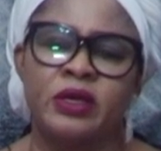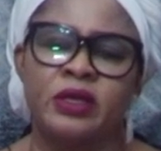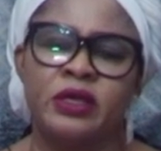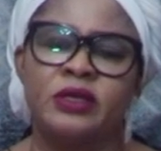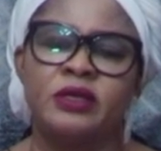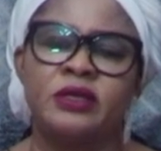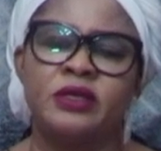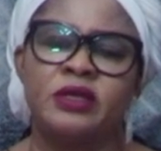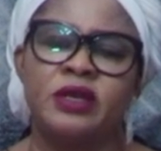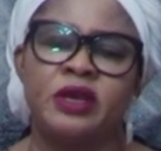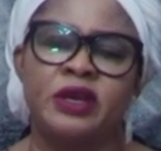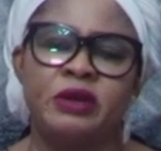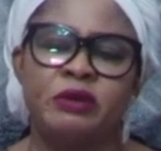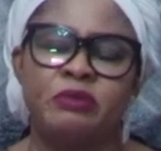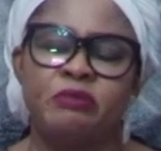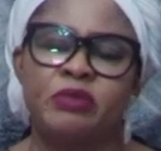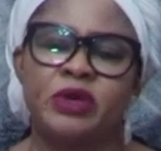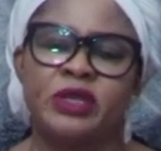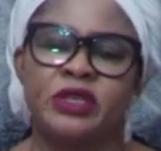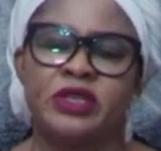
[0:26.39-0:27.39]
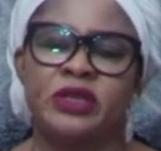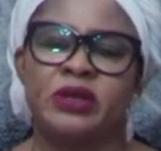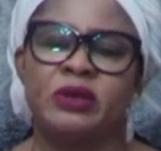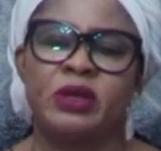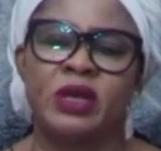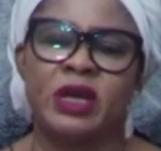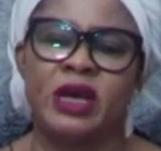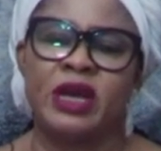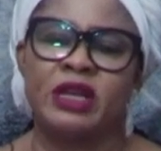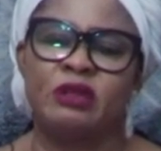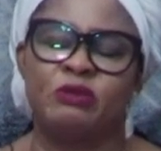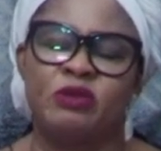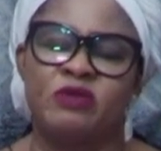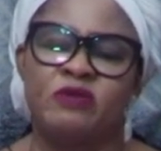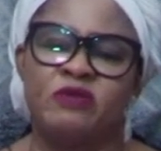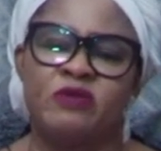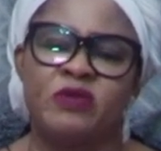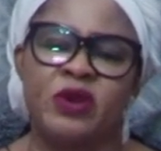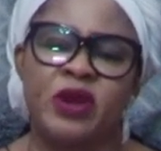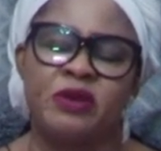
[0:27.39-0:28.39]
This year in particular had
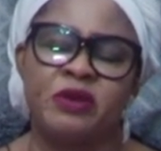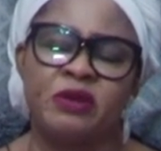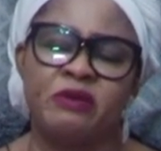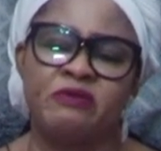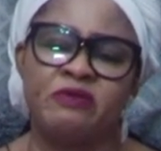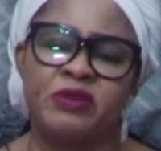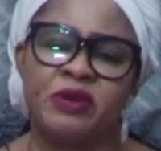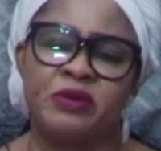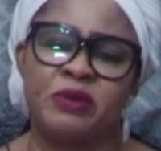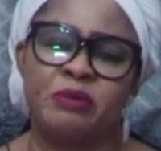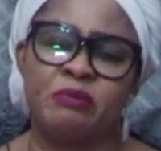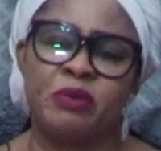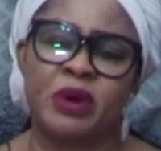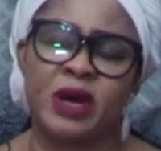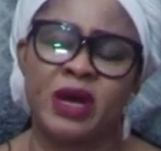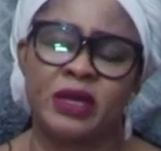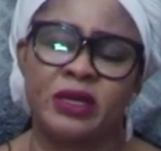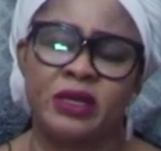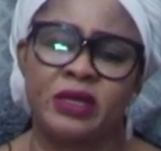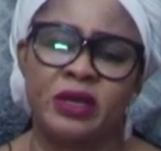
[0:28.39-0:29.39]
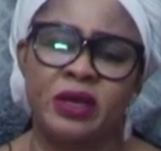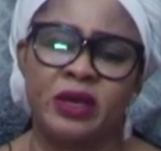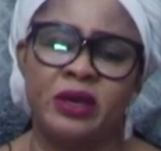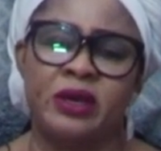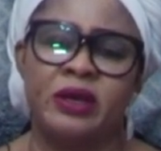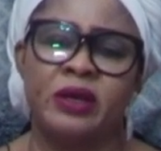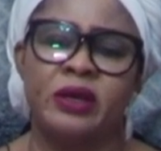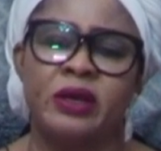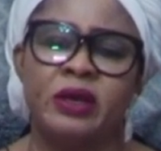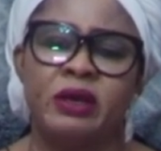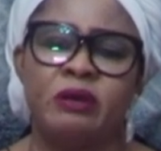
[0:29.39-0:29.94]
been very, very bad year.